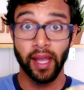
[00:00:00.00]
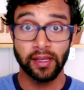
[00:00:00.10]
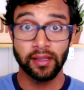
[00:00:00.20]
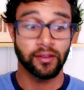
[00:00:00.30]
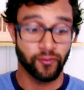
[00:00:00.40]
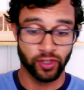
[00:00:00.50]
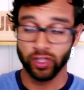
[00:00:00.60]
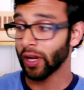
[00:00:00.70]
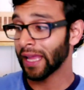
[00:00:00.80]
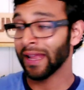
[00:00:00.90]
might, for
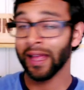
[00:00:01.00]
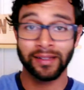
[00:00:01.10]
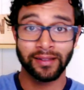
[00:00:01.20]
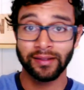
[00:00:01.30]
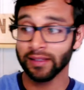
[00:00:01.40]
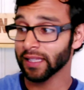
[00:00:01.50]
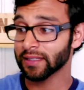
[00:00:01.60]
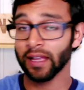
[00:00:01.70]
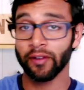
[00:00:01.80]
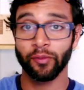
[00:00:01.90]
sure. And
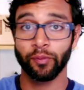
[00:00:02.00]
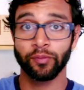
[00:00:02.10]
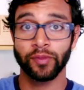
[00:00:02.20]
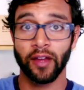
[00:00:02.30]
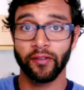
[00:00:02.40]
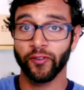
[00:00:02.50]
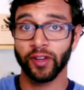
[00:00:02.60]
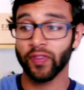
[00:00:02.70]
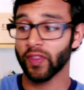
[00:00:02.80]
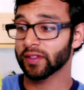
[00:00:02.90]
let's not
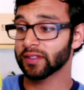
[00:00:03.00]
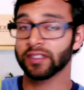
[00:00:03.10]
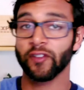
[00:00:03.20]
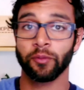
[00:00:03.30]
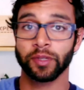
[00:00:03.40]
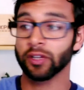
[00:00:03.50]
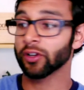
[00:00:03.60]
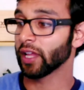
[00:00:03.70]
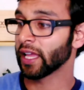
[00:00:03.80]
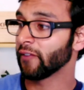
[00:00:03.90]
forget that this is different
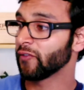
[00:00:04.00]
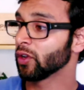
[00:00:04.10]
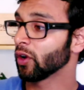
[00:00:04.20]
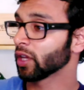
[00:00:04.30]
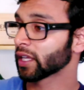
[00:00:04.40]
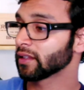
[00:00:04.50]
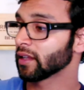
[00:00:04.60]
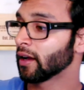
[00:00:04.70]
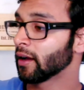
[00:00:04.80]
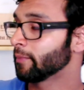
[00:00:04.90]
material. And if you go look at
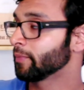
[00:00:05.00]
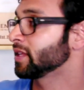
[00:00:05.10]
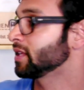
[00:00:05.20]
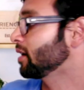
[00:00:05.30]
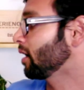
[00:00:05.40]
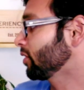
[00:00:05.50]
the